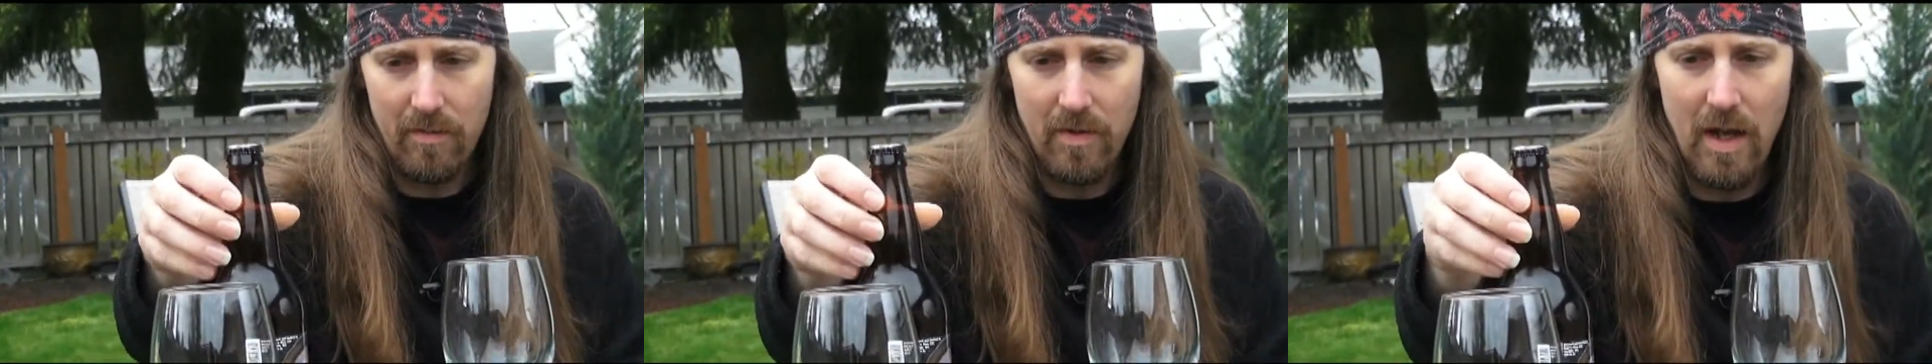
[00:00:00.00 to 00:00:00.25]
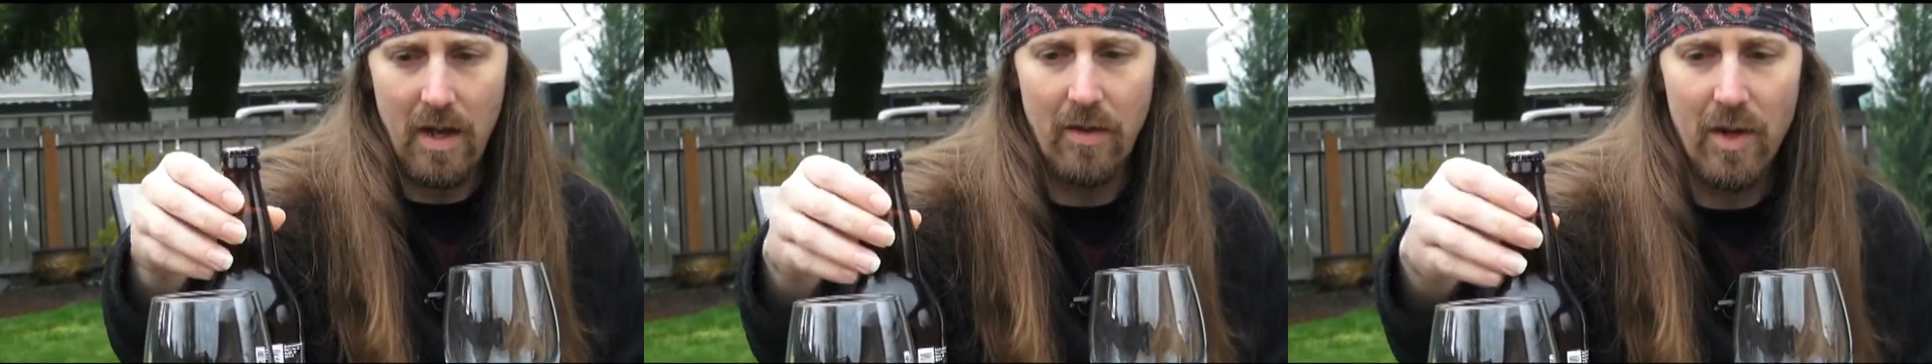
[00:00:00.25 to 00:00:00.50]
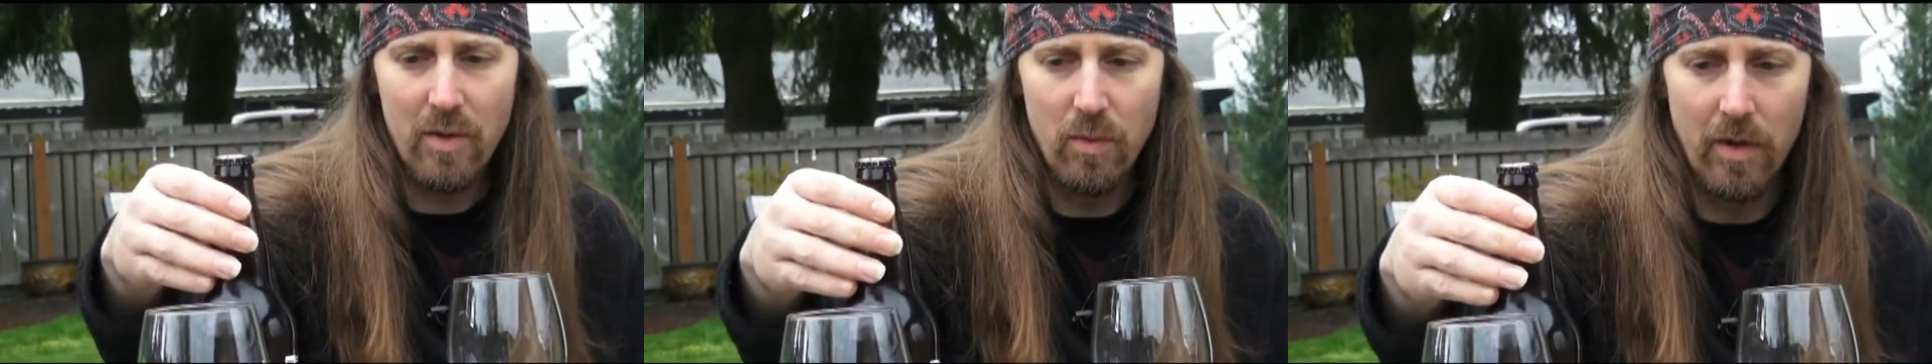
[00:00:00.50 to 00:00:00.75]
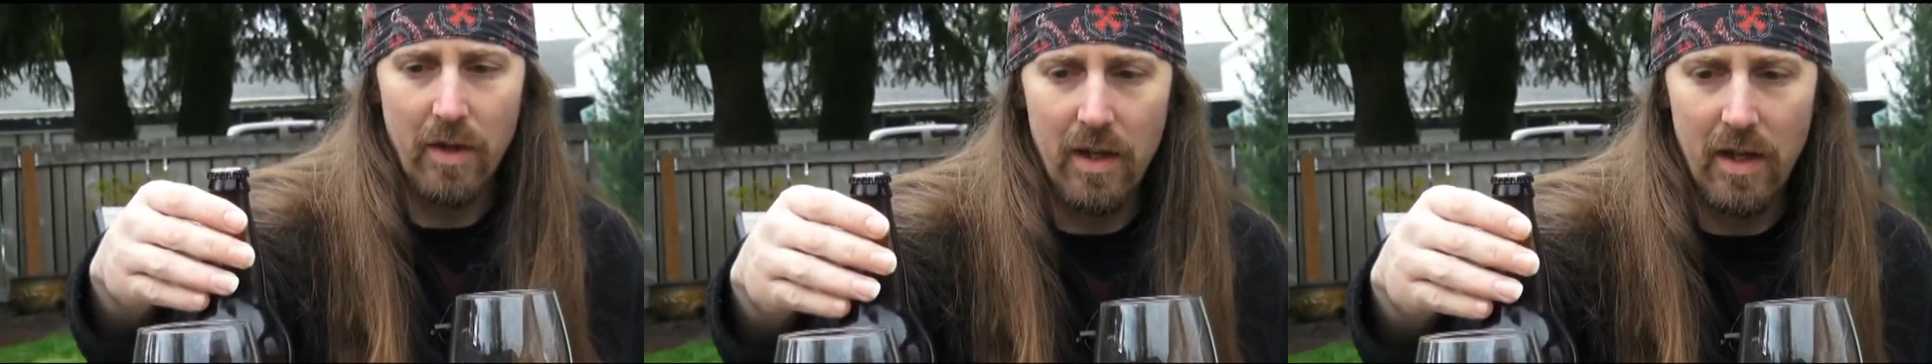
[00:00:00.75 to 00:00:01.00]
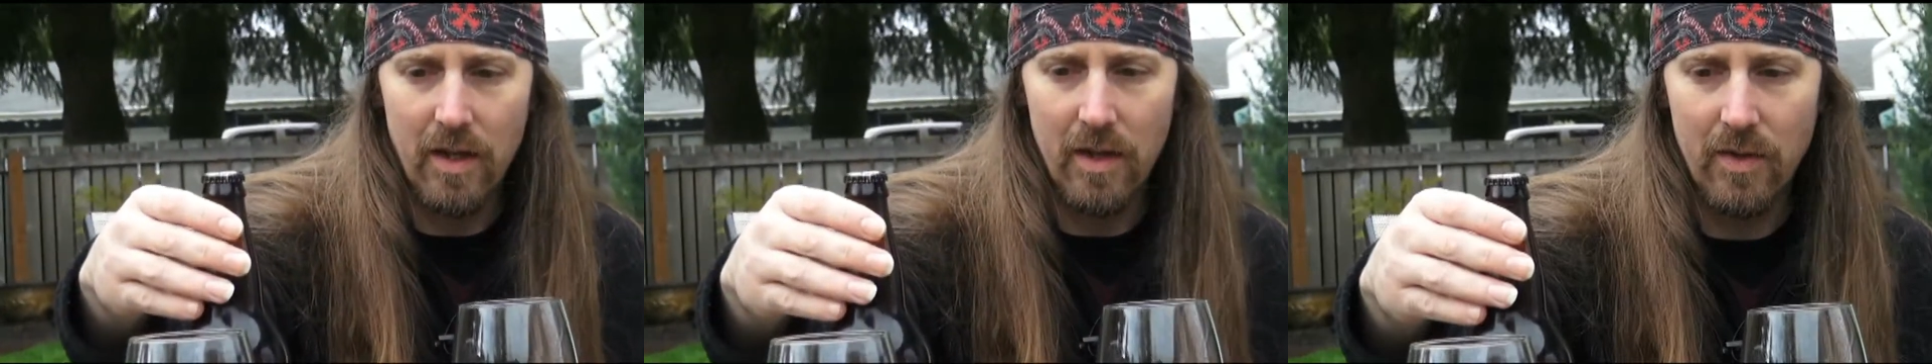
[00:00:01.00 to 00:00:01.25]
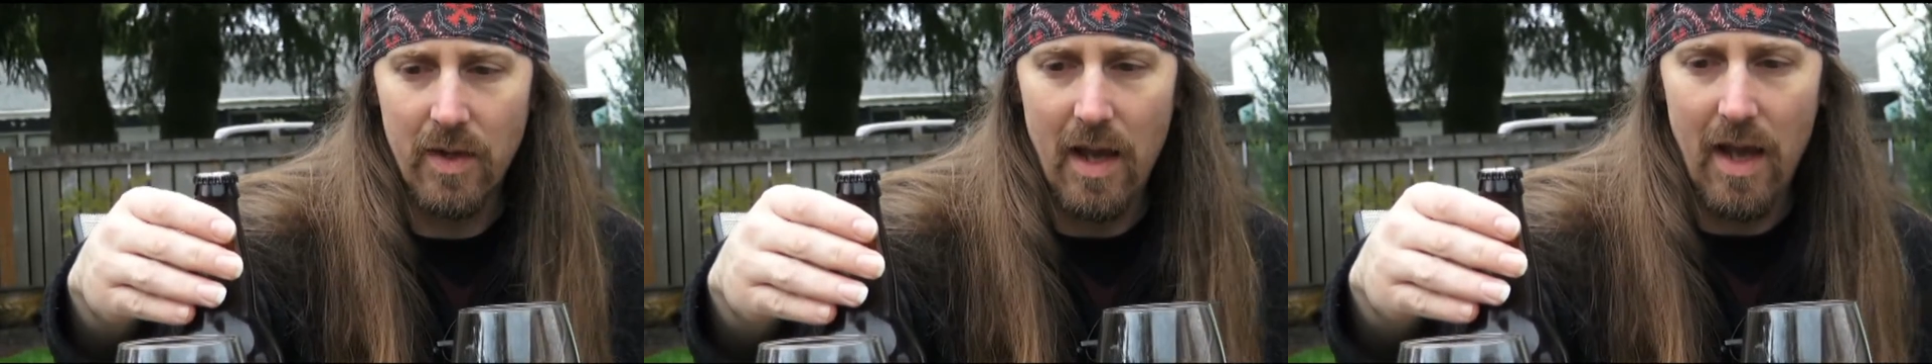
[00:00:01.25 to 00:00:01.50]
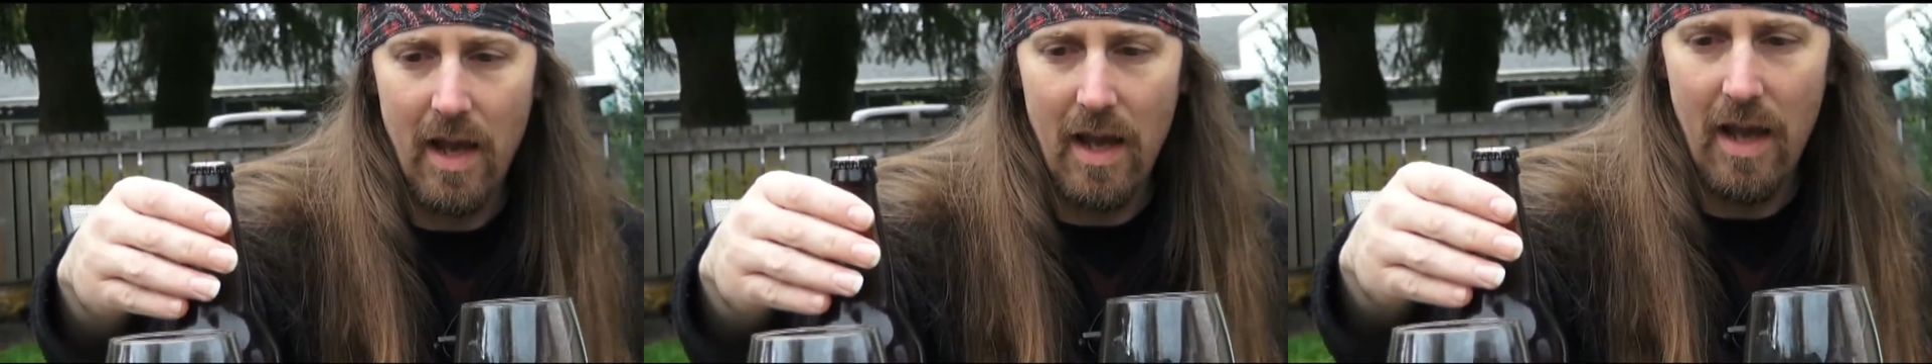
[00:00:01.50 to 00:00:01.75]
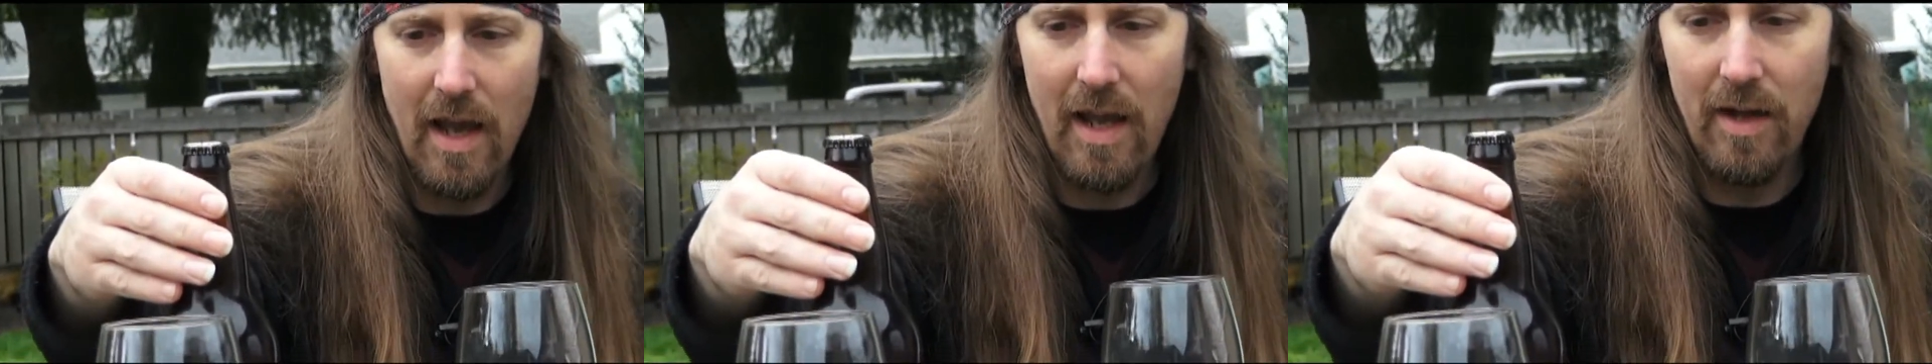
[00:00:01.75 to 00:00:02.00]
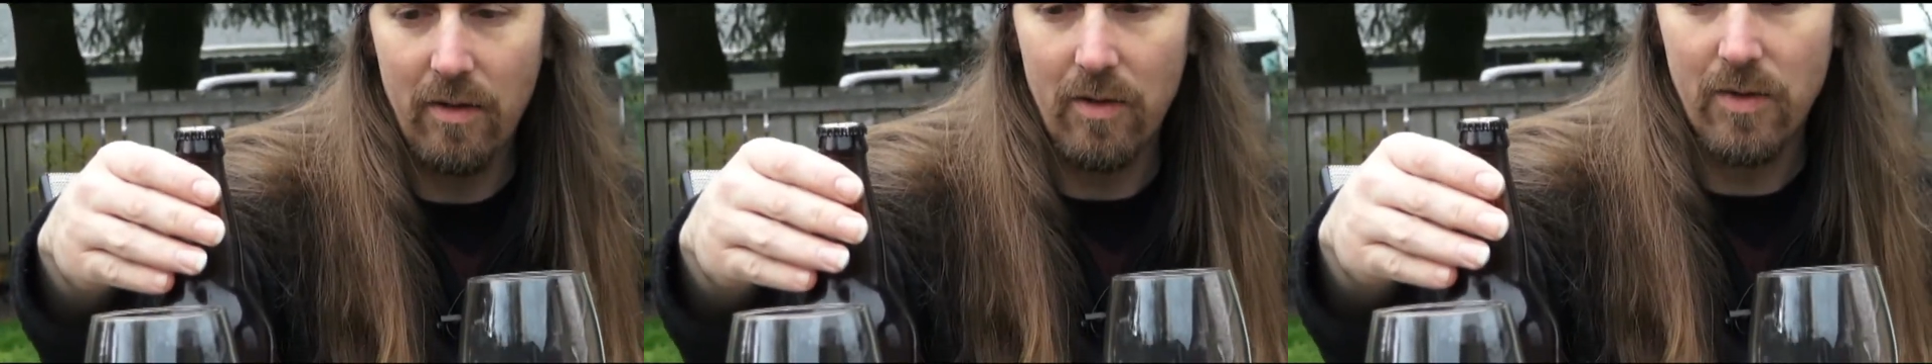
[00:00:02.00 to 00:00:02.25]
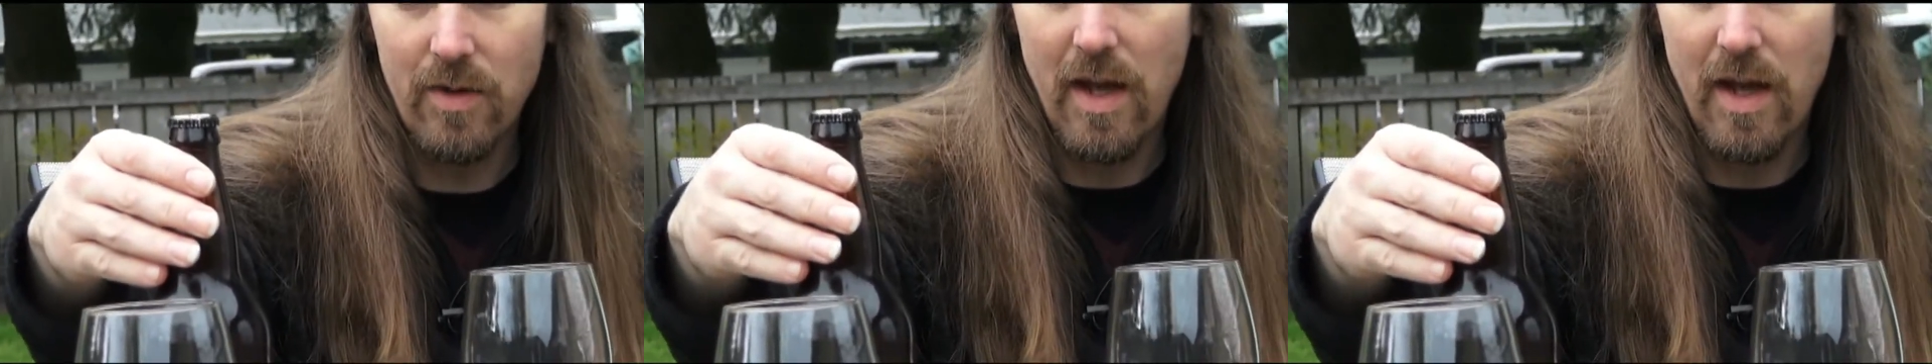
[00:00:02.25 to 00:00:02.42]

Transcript: And this one is Hales